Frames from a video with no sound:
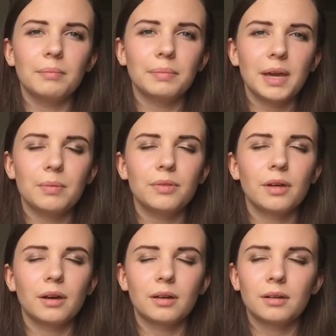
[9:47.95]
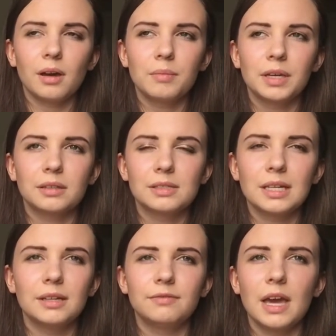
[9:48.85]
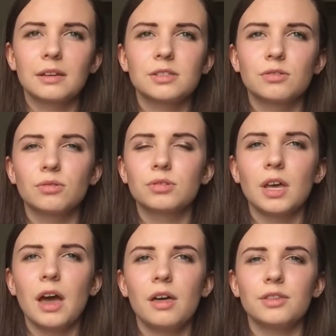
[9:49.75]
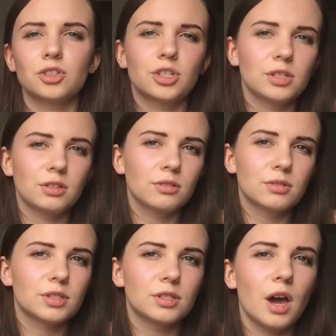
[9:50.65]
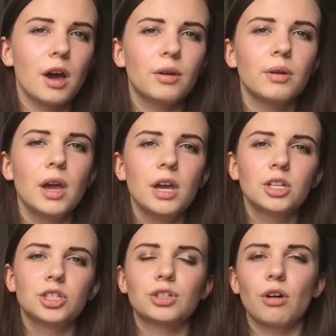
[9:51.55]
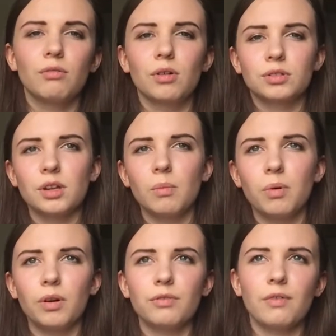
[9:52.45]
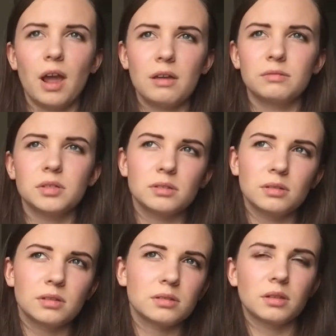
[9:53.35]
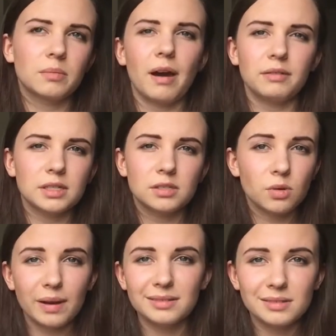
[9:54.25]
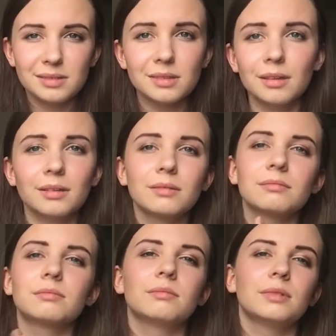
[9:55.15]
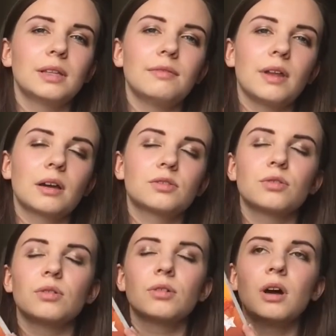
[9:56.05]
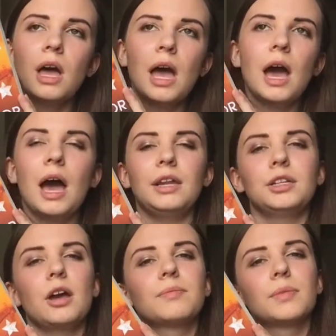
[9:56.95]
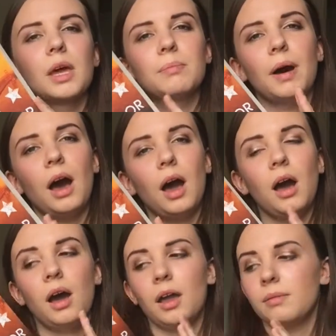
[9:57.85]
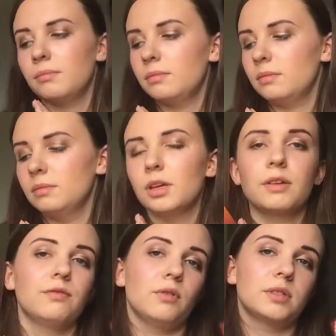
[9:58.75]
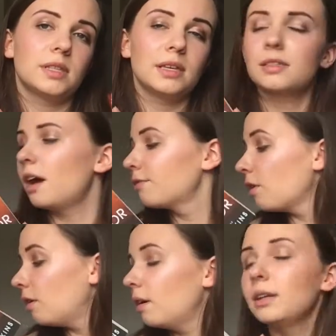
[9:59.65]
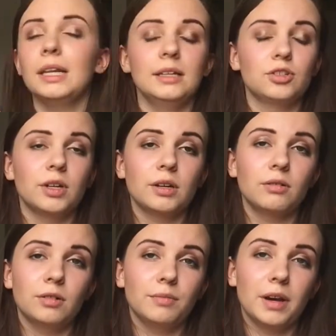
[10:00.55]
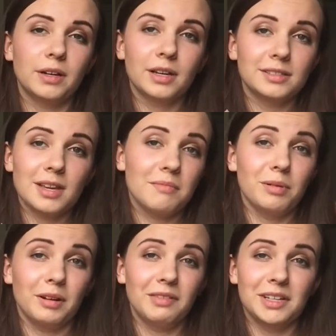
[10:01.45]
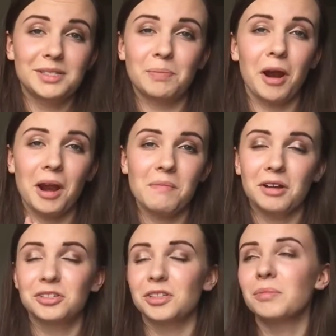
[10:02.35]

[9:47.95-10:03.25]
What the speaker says: people that are coming to live next door to her that she used to know. She's got a rock star boyfriend, and there's something about these twins that live next door. I don't know, but I'm looking forward to this. I've got literally all of mine at contemporary reads pretty much at the